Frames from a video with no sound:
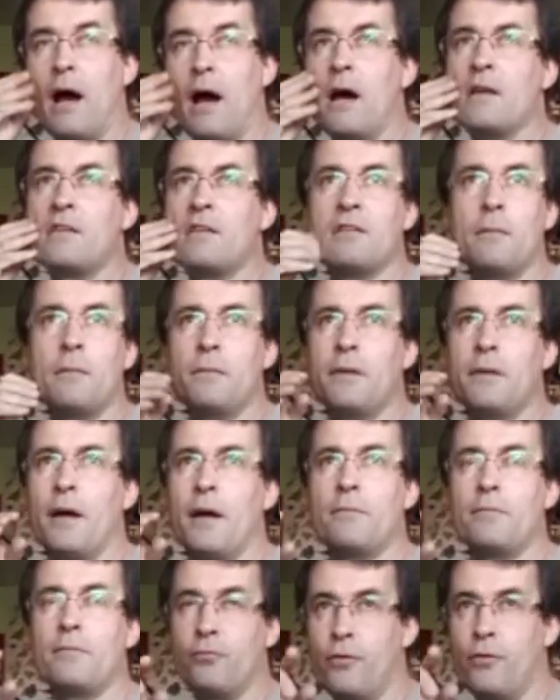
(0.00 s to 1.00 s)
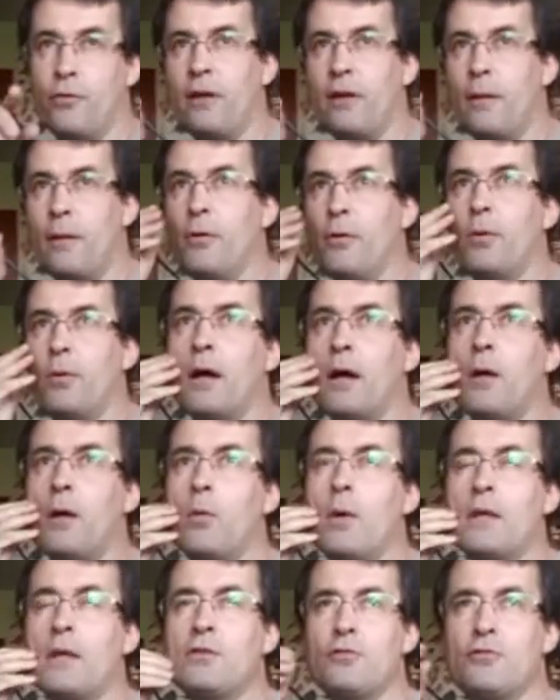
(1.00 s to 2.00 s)
Sometimes, for example, when I
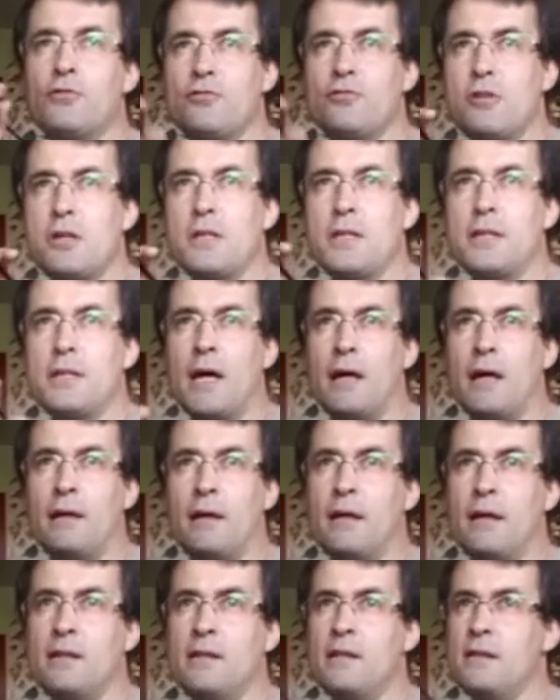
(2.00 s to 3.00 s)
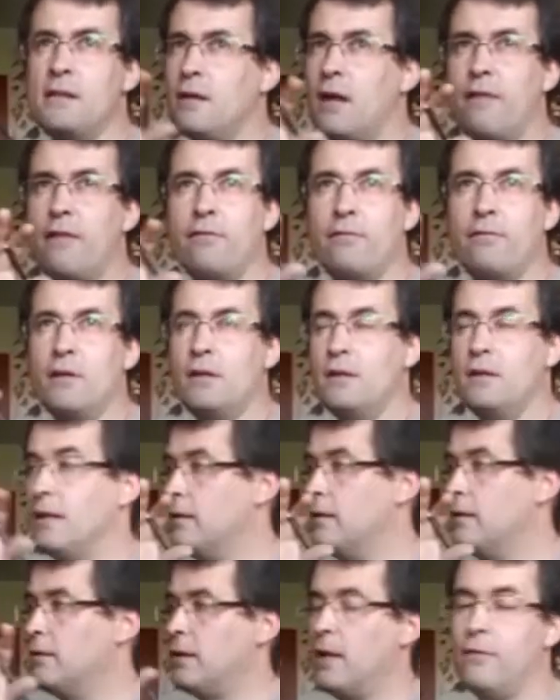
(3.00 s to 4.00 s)
went to Trinidad, I didn't
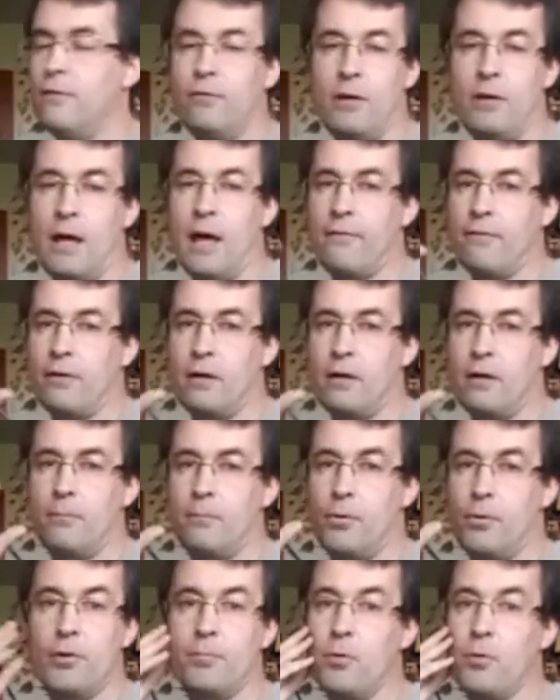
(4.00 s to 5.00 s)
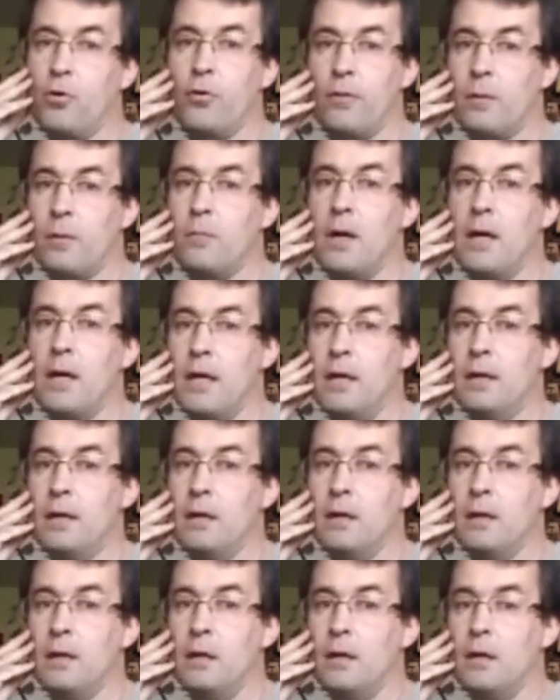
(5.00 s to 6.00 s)
even have a bird book with me,
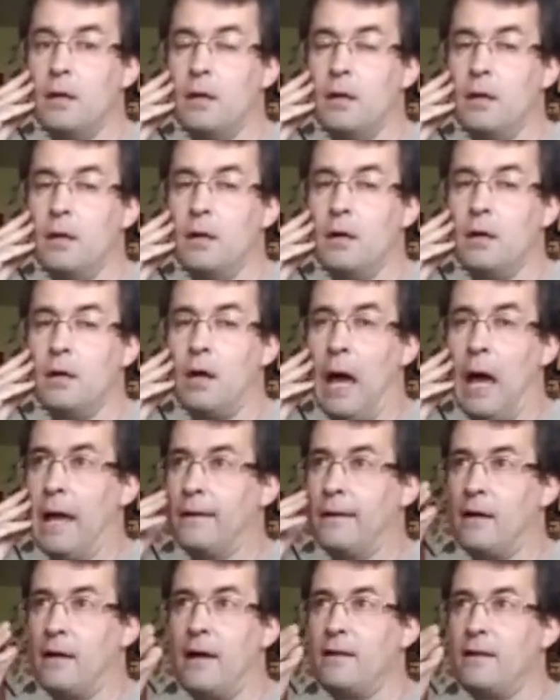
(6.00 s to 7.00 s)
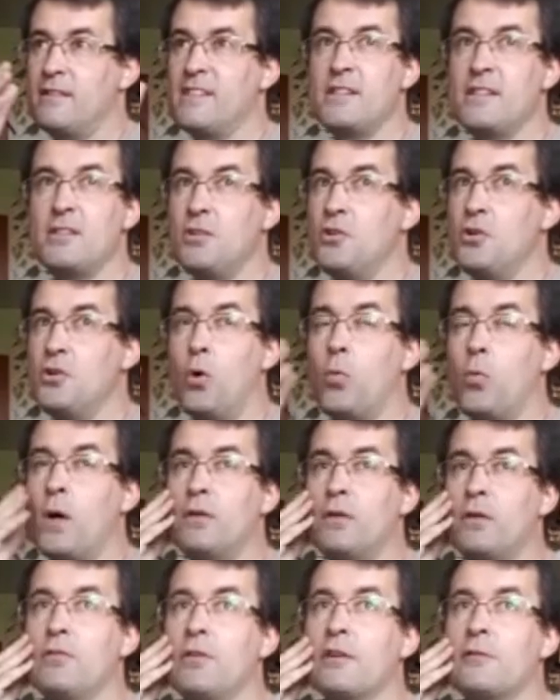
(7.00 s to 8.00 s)
and I didn't know
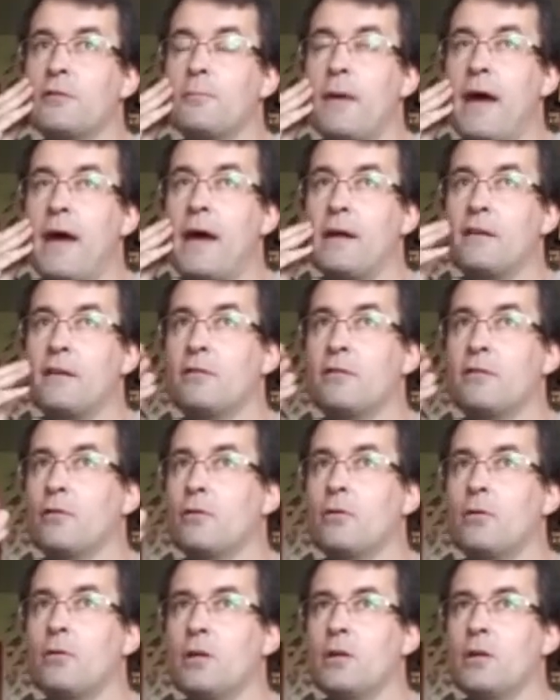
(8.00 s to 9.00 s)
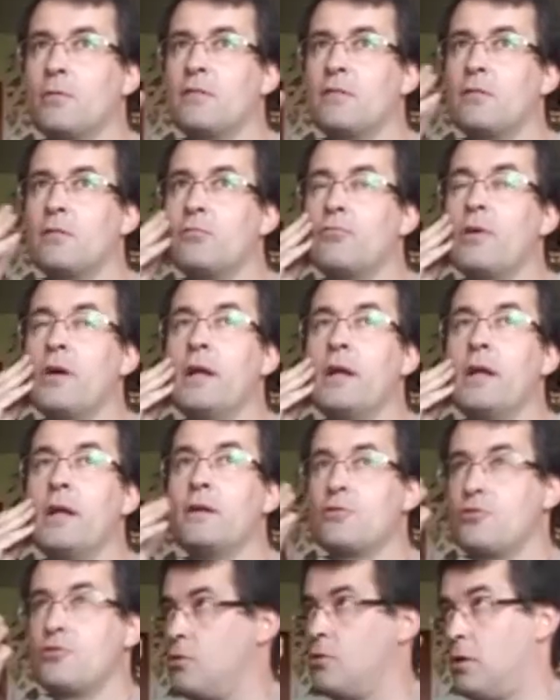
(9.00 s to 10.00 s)
what to expect. So it was a really
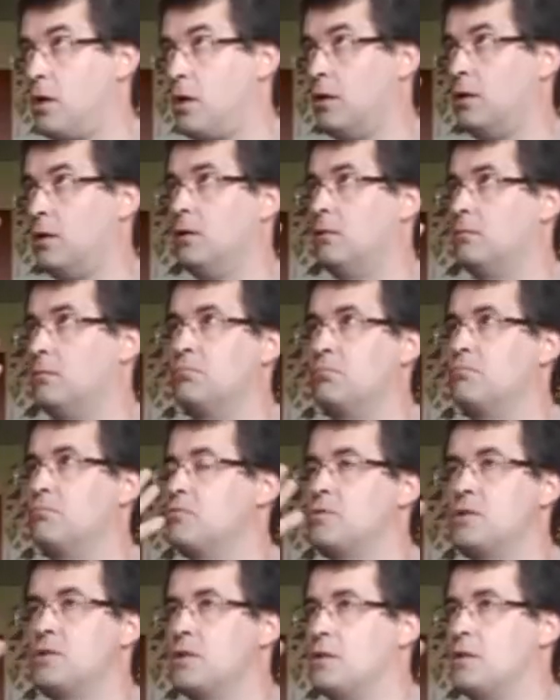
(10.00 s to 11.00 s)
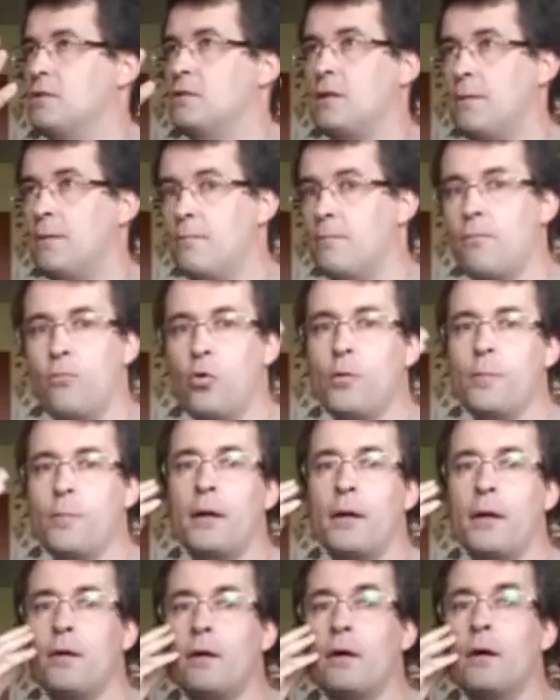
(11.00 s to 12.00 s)
shocking. Just that
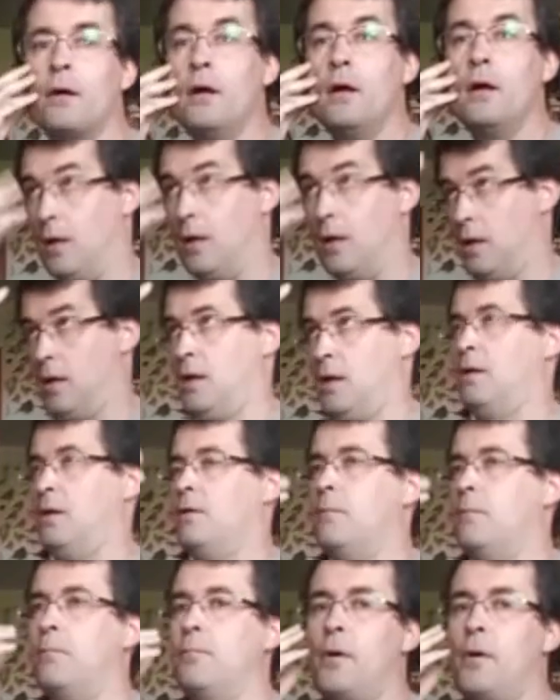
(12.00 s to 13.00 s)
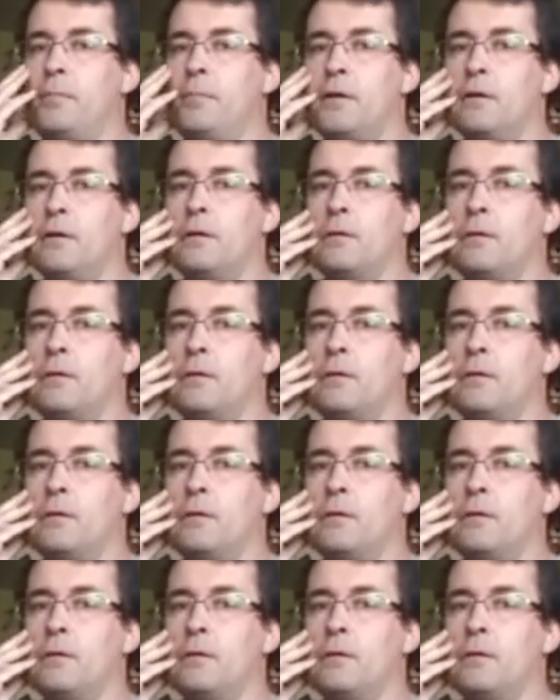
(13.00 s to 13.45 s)
woodpecker popped in,